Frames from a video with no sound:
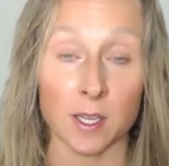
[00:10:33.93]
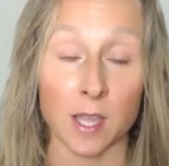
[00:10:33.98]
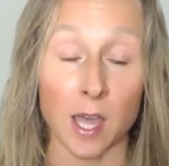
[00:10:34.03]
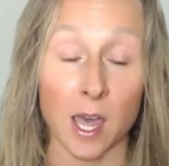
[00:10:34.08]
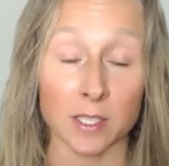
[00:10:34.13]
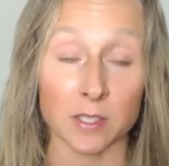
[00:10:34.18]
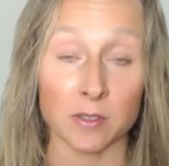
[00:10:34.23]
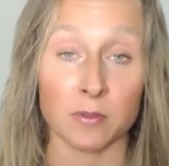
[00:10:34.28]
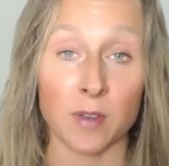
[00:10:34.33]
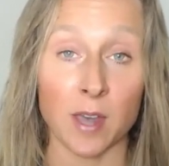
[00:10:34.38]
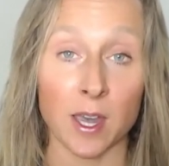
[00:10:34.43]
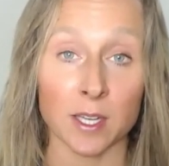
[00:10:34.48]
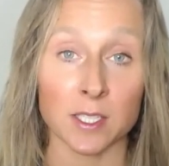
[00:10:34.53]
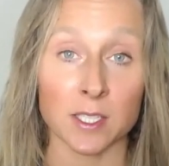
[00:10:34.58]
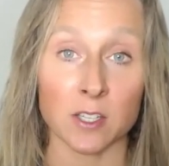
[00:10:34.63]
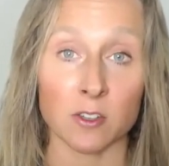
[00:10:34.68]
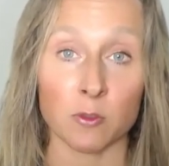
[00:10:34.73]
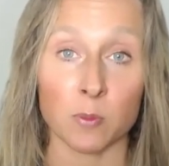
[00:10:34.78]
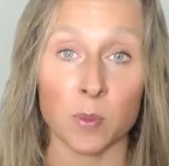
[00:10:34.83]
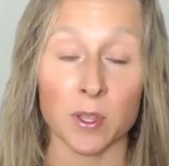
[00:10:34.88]
as
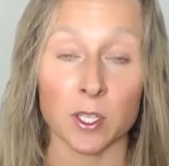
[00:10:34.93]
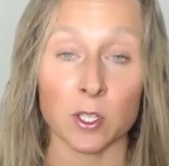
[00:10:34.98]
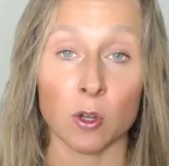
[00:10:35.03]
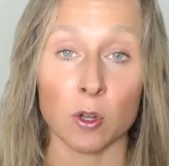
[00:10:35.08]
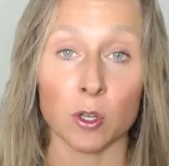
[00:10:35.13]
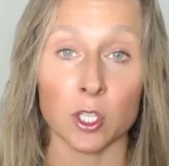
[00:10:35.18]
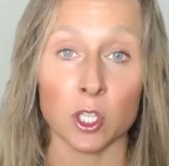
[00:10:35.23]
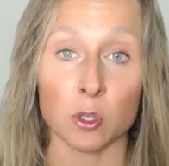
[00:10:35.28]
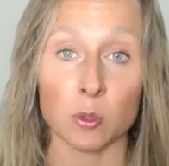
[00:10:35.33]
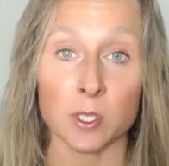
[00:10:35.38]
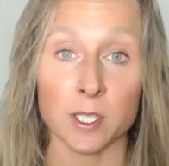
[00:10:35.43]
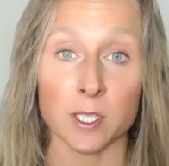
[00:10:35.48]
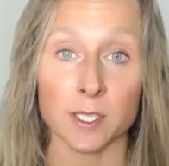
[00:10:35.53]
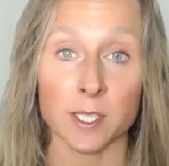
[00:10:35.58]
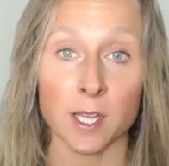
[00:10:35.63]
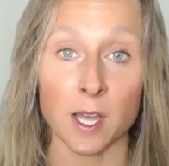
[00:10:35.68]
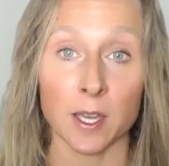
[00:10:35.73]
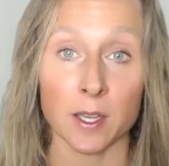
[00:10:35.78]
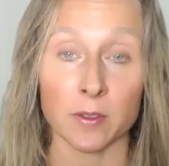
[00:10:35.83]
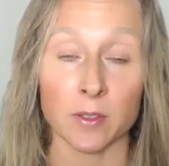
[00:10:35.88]
effective, but they're not
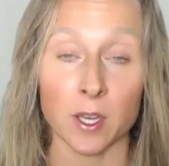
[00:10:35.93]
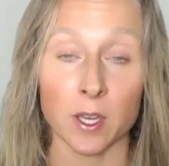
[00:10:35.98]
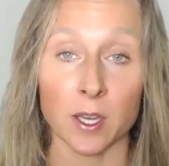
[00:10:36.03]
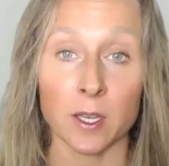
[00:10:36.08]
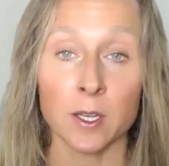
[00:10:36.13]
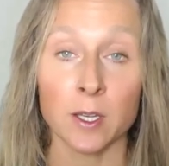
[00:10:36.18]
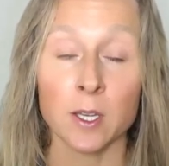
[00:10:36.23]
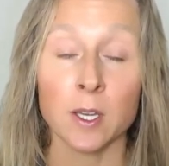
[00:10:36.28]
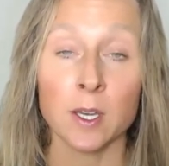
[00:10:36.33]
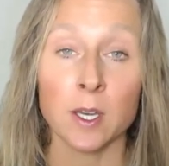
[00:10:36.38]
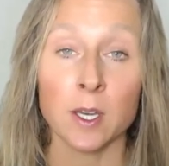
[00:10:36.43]
useless either.